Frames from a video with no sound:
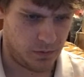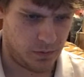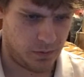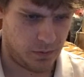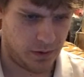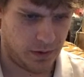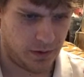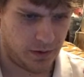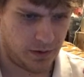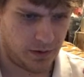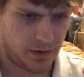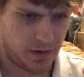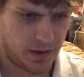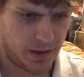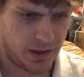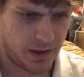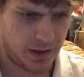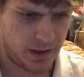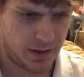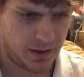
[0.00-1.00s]
with
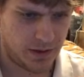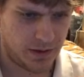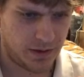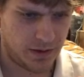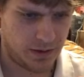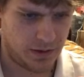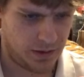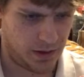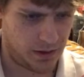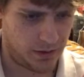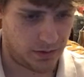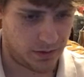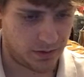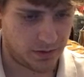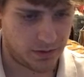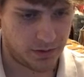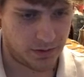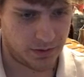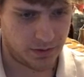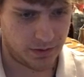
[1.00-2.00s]
9. That looks
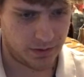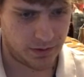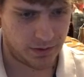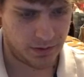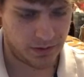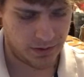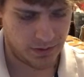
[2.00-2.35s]
good.